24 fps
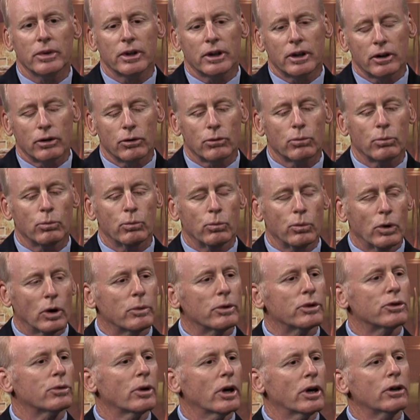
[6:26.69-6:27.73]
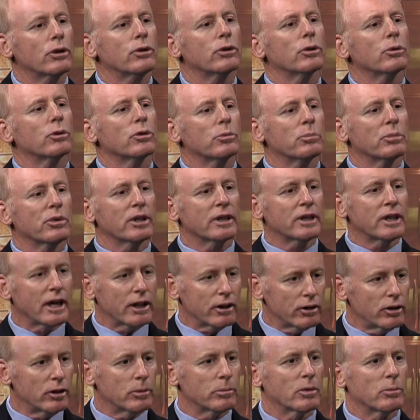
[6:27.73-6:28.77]
because what we try to do is bring
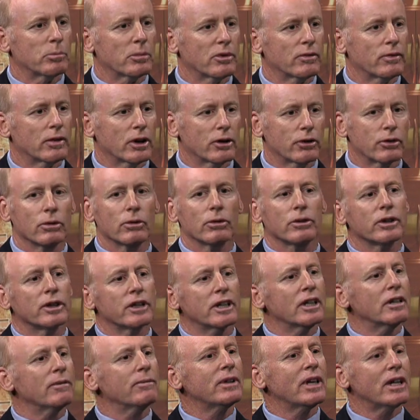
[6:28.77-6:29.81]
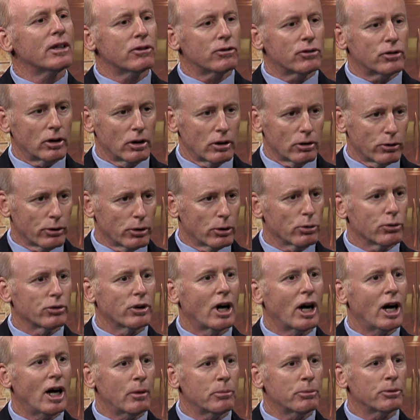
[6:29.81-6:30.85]
that team of professionals, give that seller those
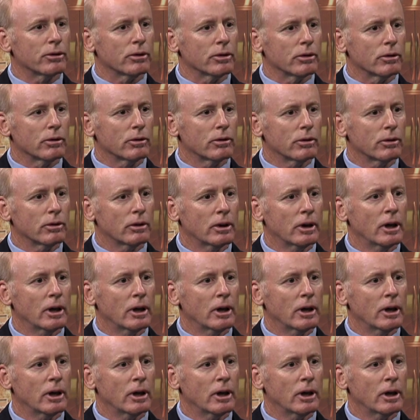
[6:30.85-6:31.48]
options.